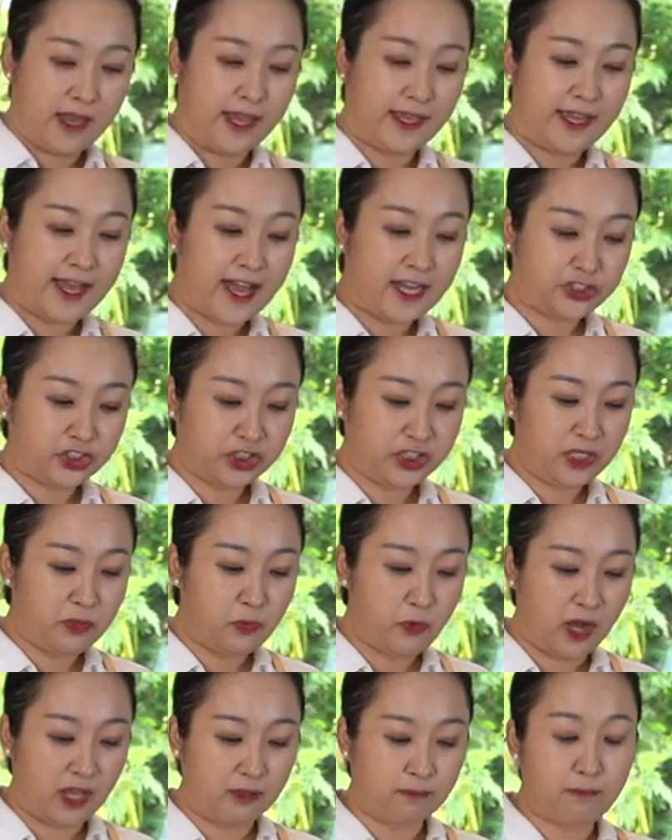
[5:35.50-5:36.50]
I
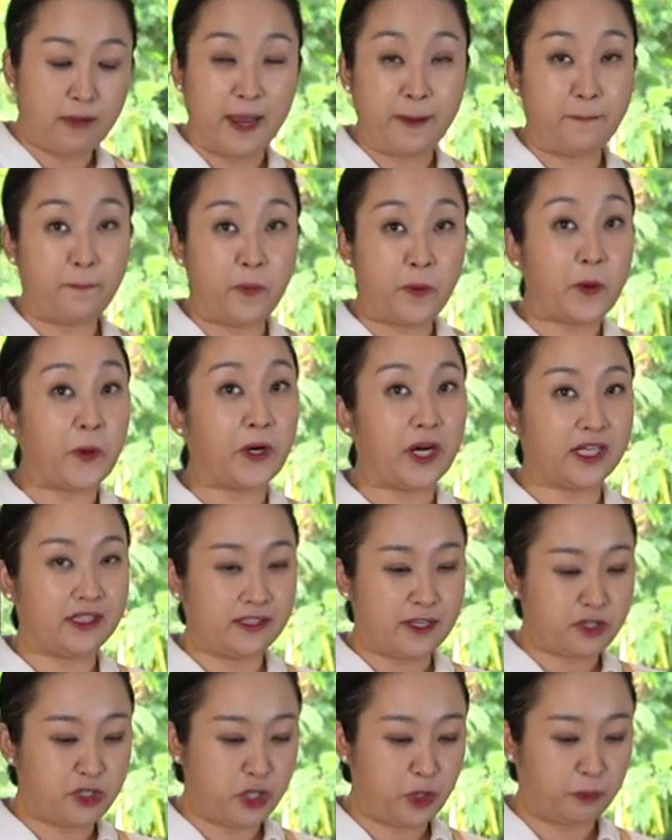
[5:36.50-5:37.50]
actually want my
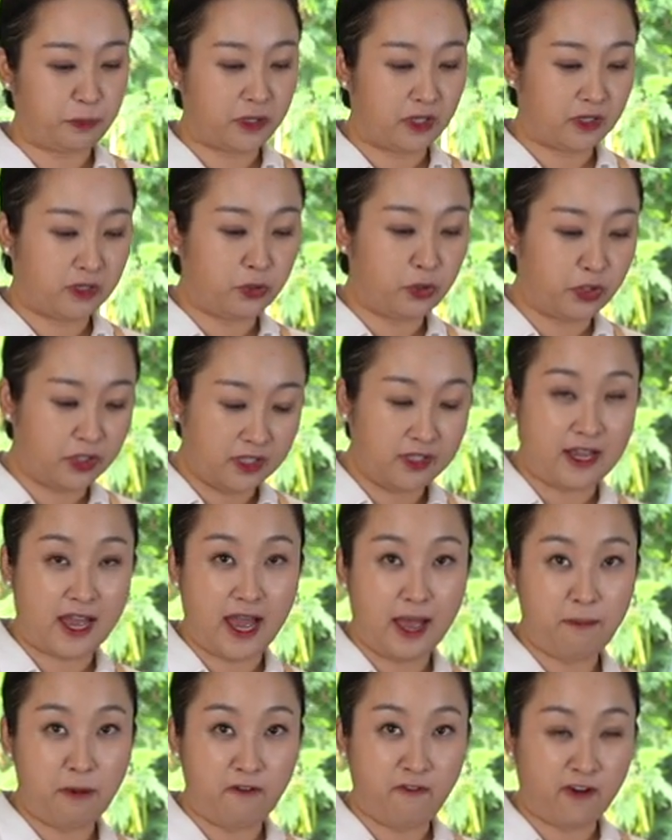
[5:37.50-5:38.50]
pork na super cooked
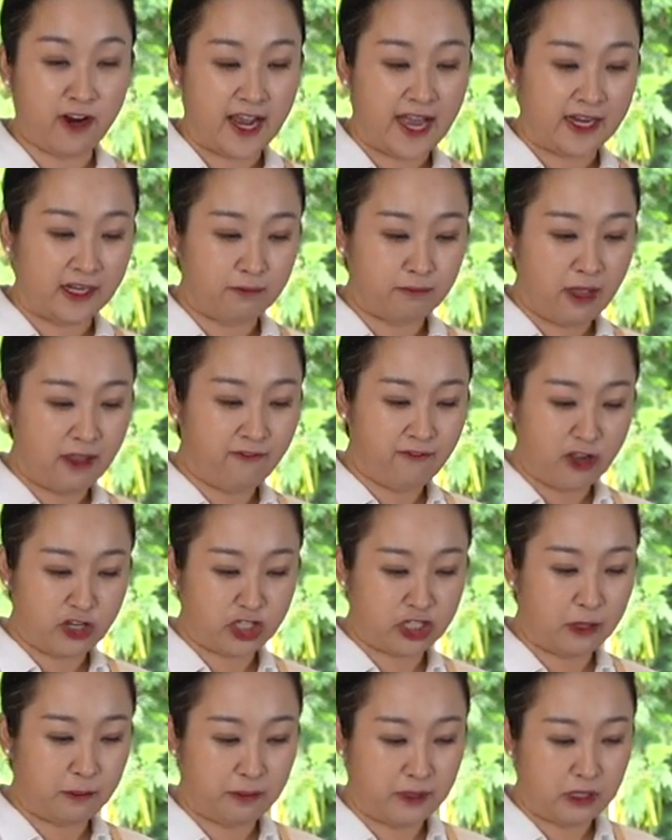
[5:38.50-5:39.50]
na before I add in my
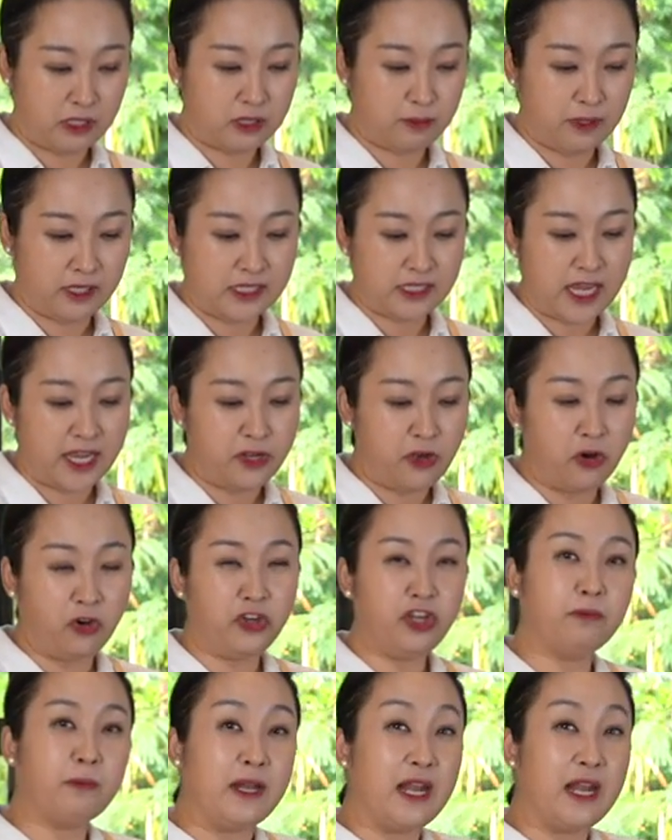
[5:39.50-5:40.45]
vegetables because ayoko yung